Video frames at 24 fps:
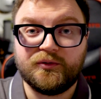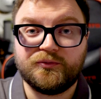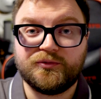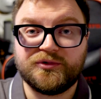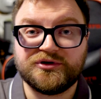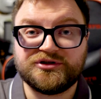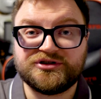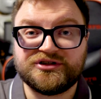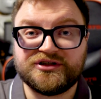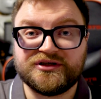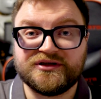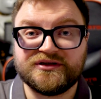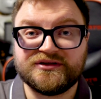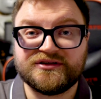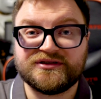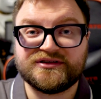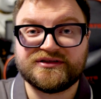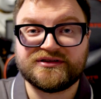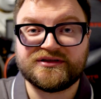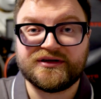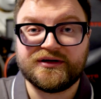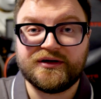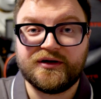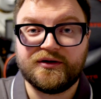which
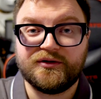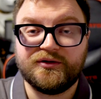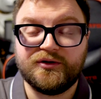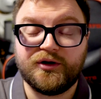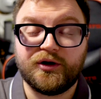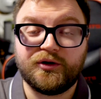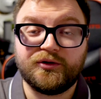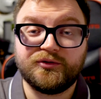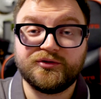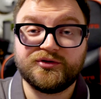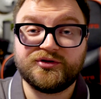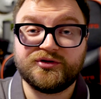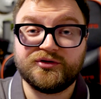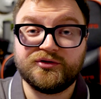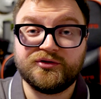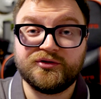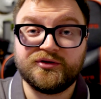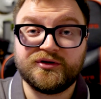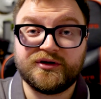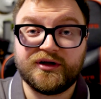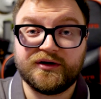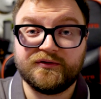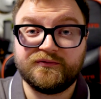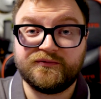is known to
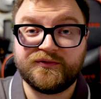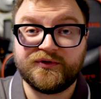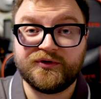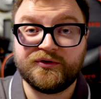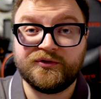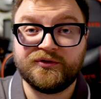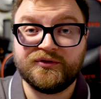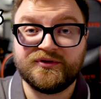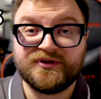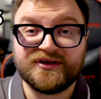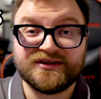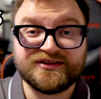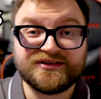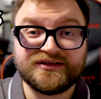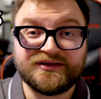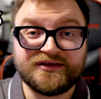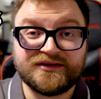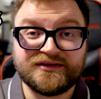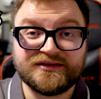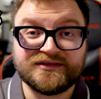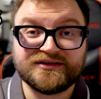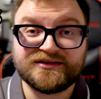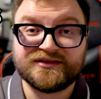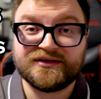give you
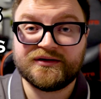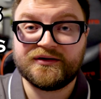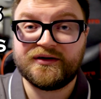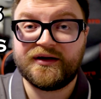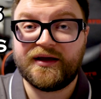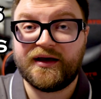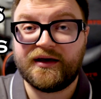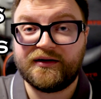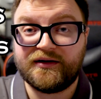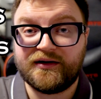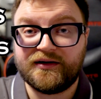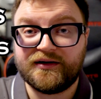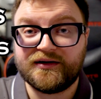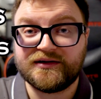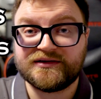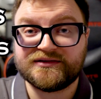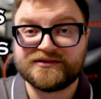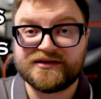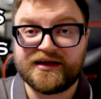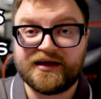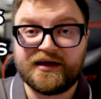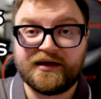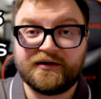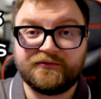dizziness,
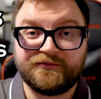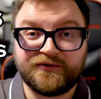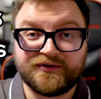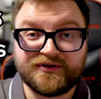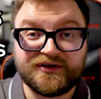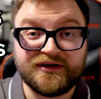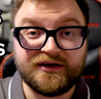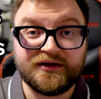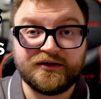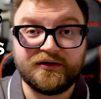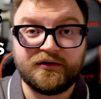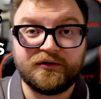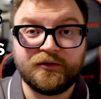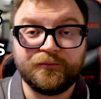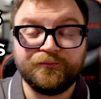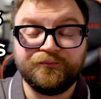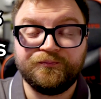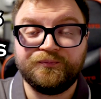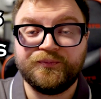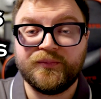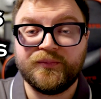headaches and fatigue.